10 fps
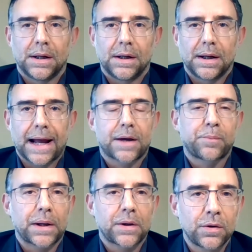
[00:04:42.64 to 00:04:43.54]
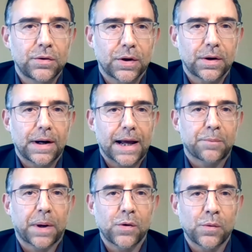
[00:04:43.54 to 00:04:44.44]
like PanHunter, like
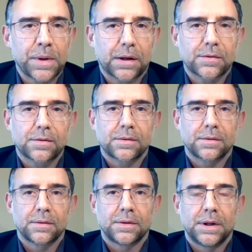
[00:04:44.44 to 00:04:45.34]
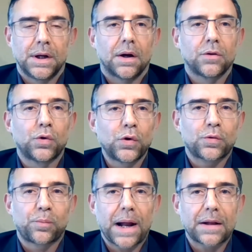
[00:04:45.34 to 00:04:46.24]
PanOmics. Those
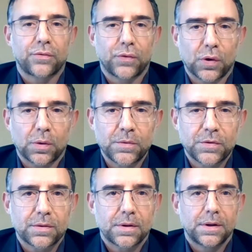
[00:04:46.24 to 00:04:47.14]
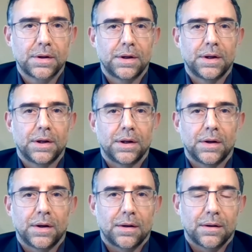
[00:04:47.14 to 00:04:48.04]
platforms,
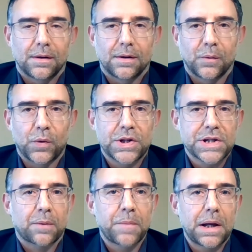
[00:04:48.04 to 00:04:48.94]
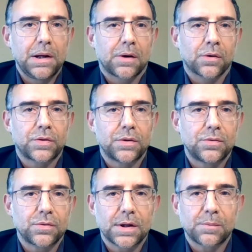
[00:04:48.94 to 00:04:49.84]
which are mainly
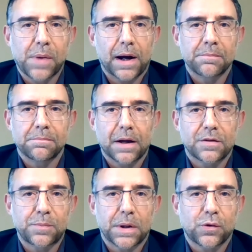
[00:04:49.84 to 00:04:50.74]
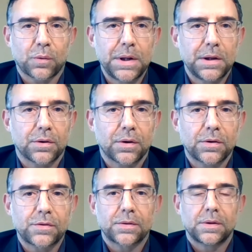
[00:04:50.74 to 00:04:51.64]
constituted by mass spectrometers,